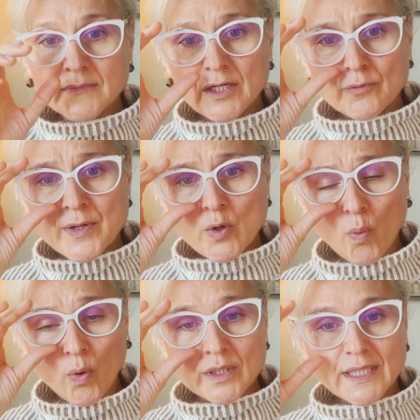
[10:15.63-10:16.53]

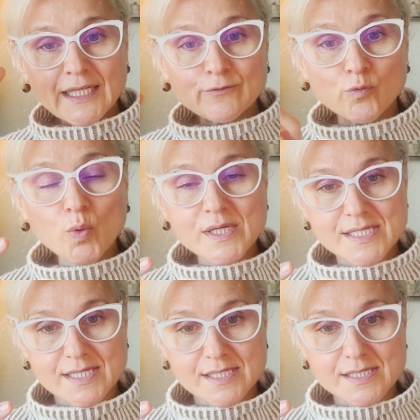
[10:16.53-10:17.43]
record
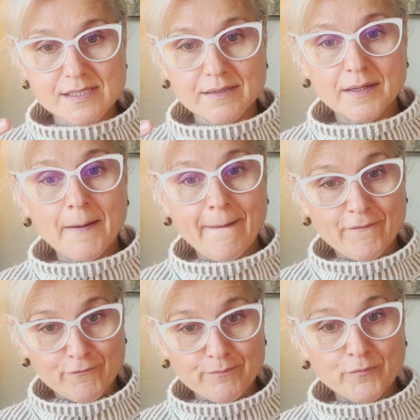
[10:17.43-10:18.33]
invoices
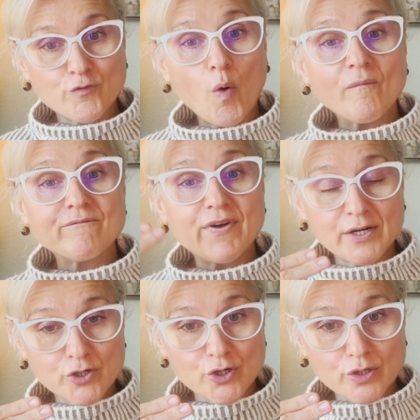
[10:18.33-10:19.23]
from
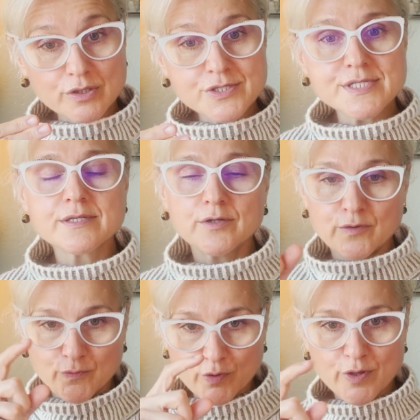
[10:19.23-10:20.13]
vendors
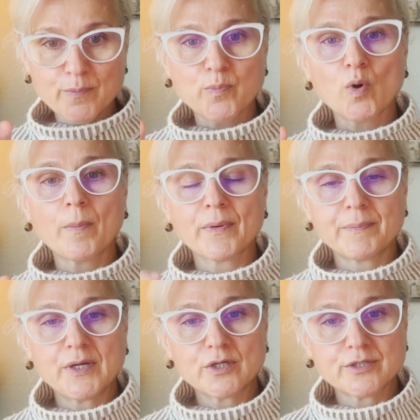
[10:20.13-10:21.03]
for the proper
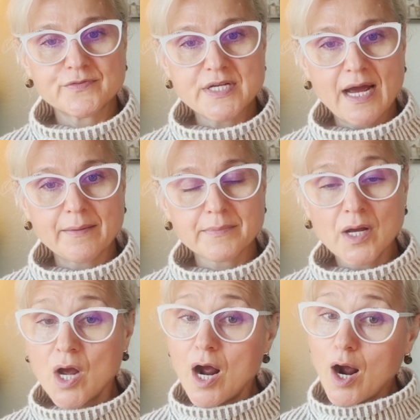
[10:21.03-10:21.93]
period of time.
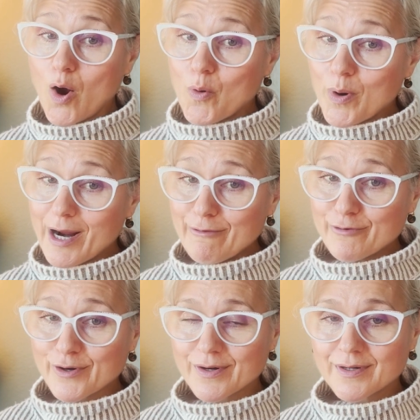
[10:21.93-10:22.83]

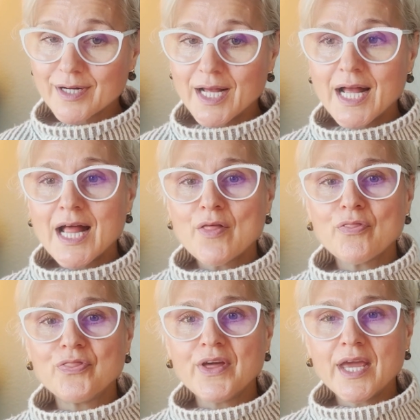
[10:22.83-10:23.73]
However,
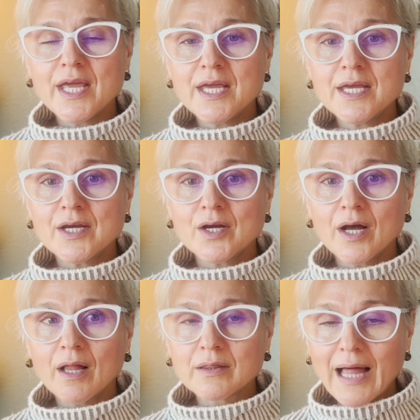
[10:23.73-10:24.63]
they
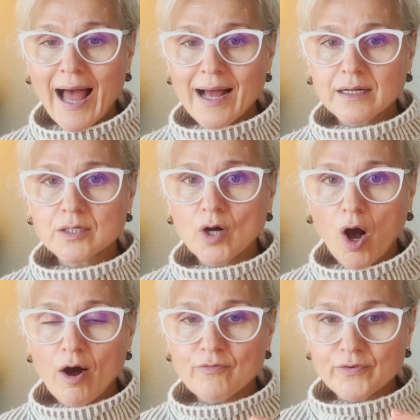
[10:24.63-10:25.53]
lack
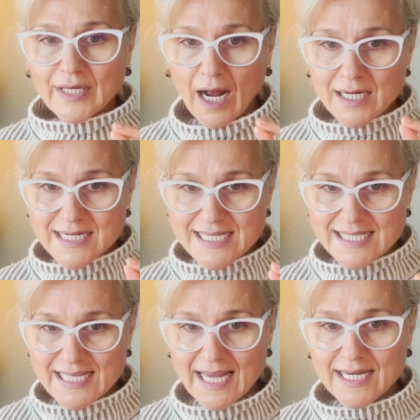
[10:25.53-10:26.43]
of
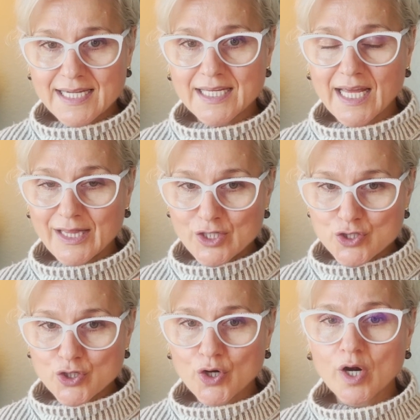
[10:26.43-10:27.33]
understanding in
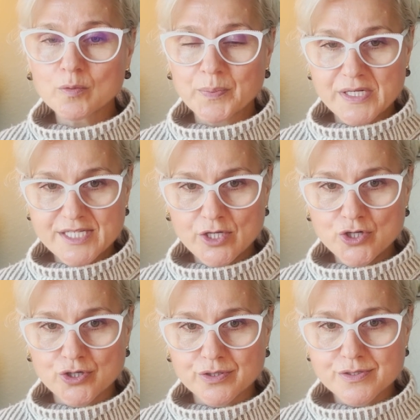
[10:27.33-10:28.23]
internal
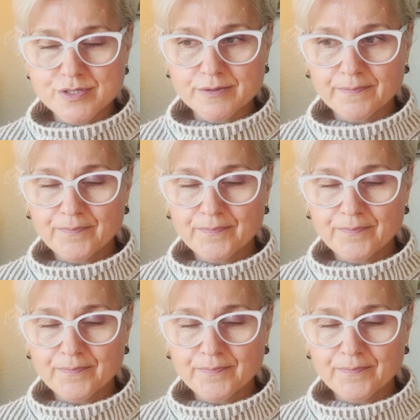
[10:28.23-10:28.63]
procedures